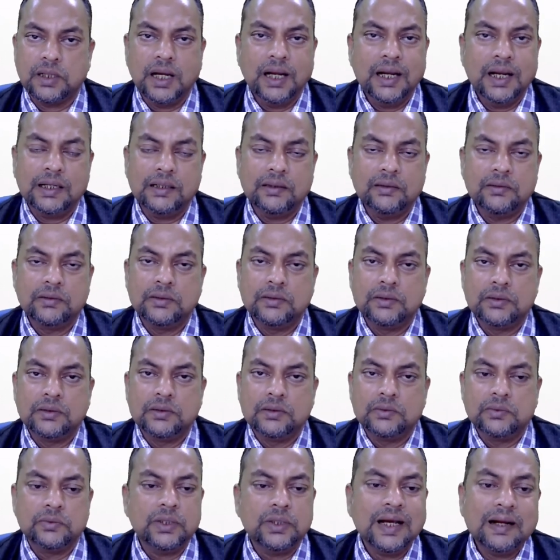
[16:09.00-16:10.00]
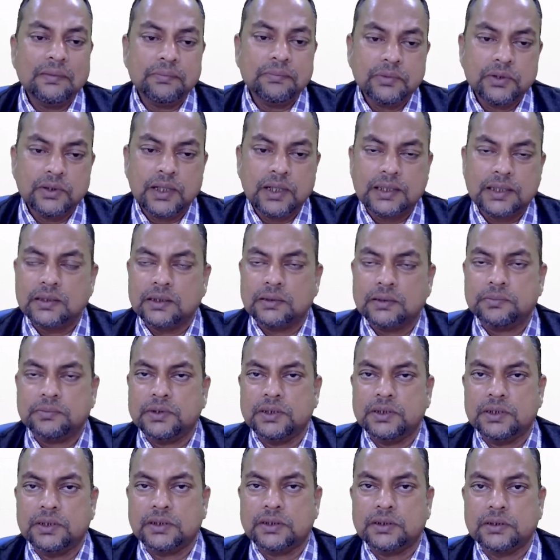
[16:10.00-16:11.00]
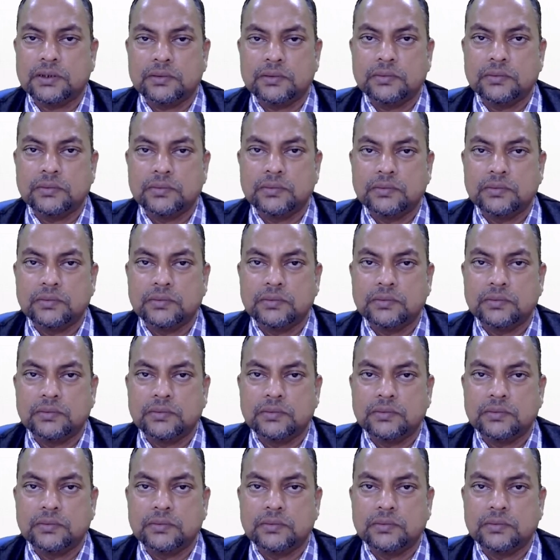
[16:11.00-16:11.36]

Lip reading: And we have to accept this,